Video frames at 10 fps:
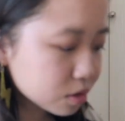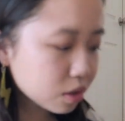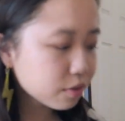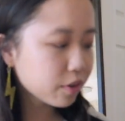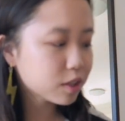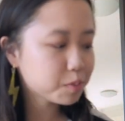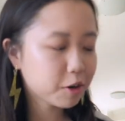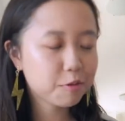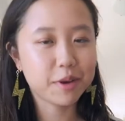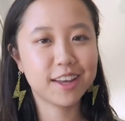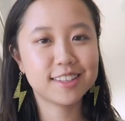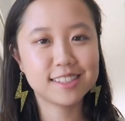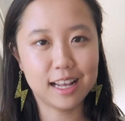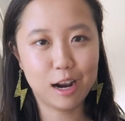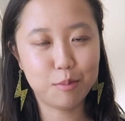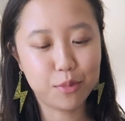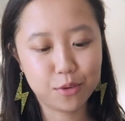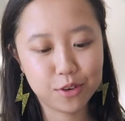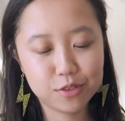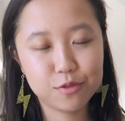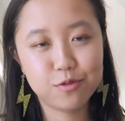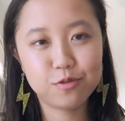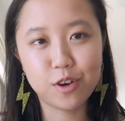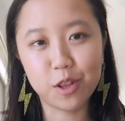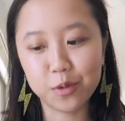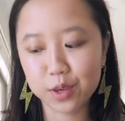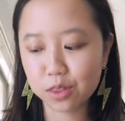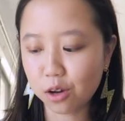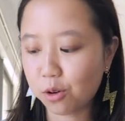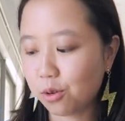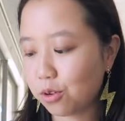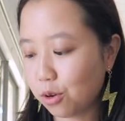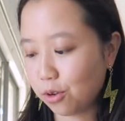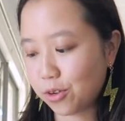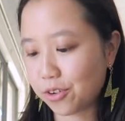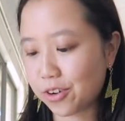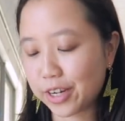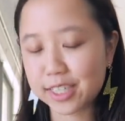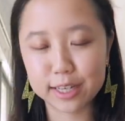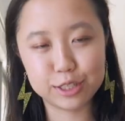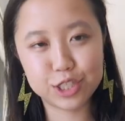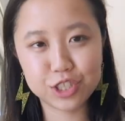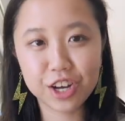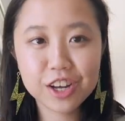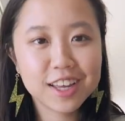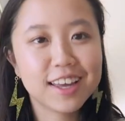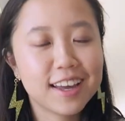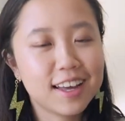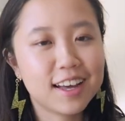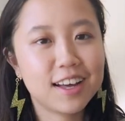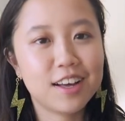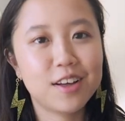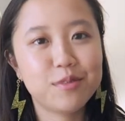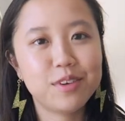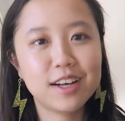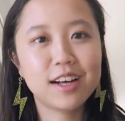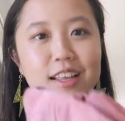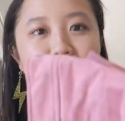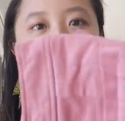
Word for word: So the first pair of pants that I bought following the whole corduroy texture um, are